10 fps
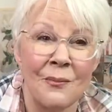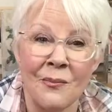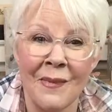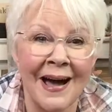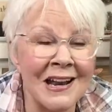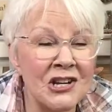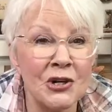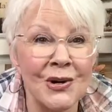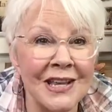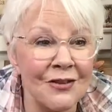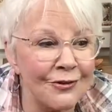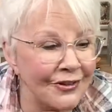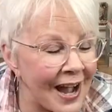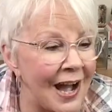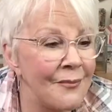monitoring those
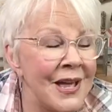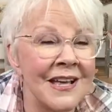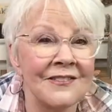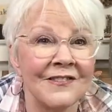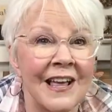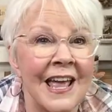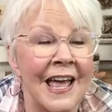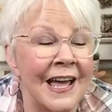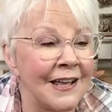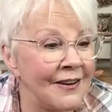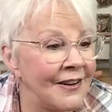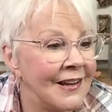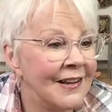comments and